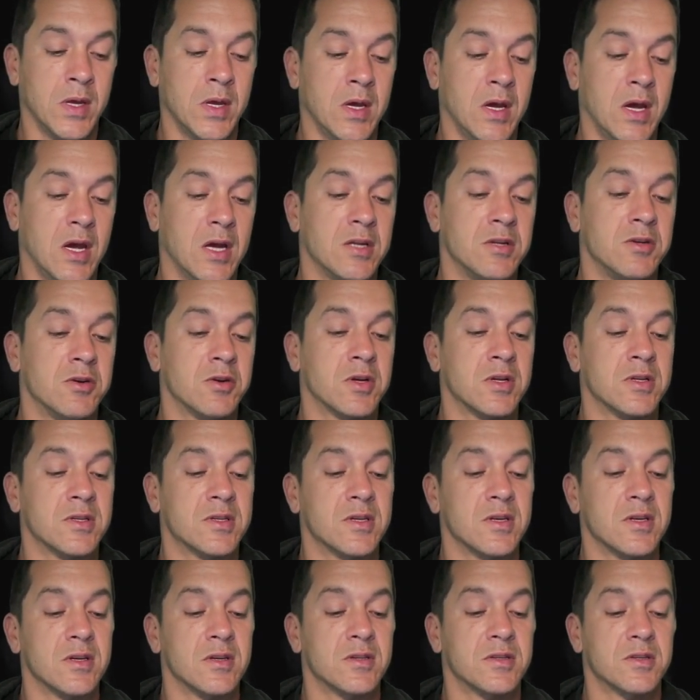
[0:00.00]
And you can
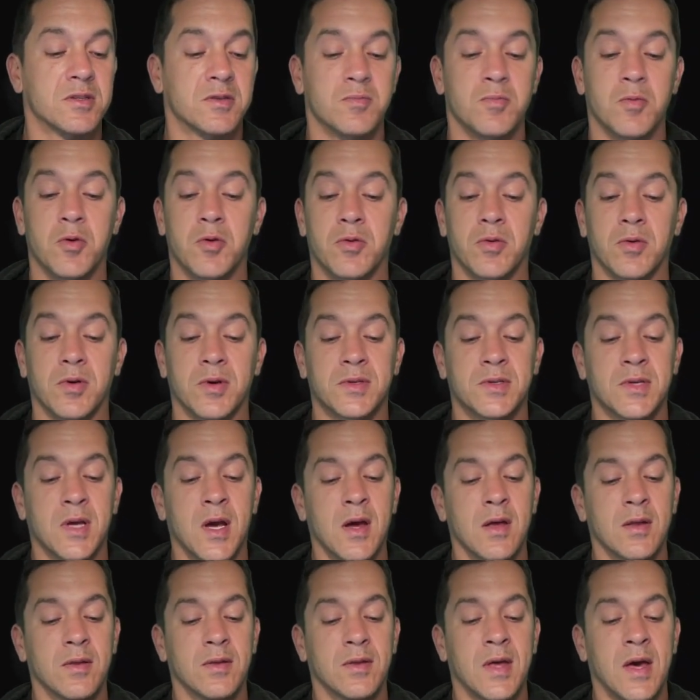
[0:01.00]
see it's smoother. It's
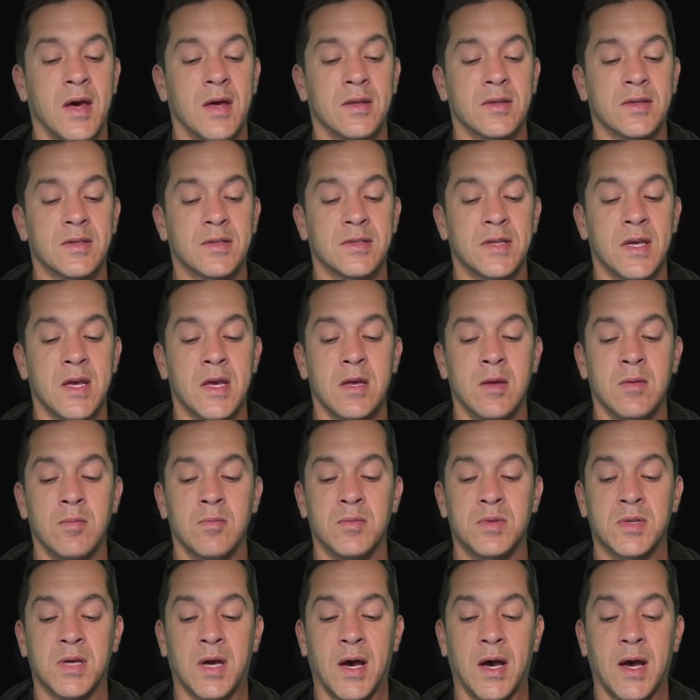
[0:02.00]
got that same
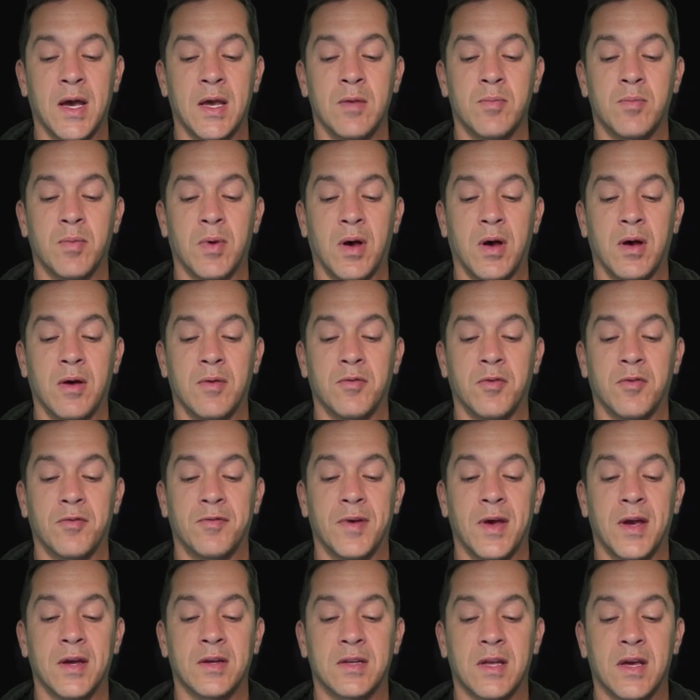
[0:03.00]
type of
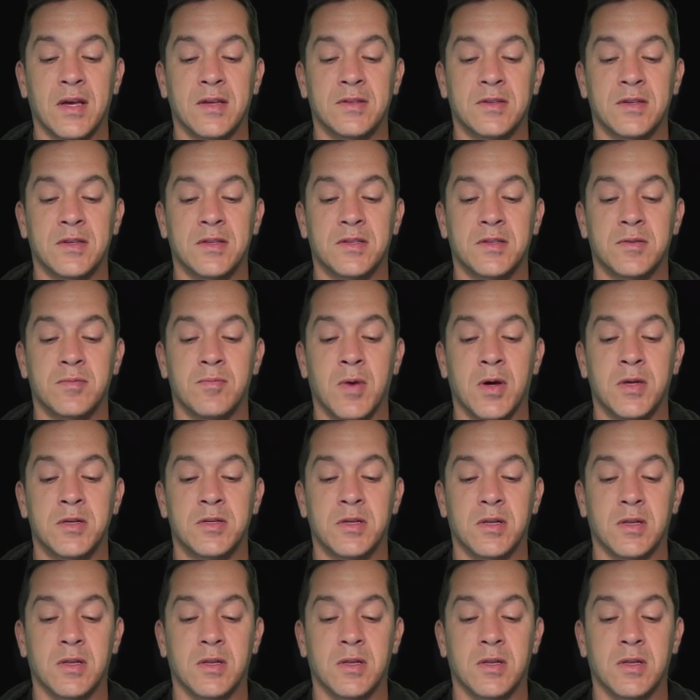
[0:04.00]
effect as this smudged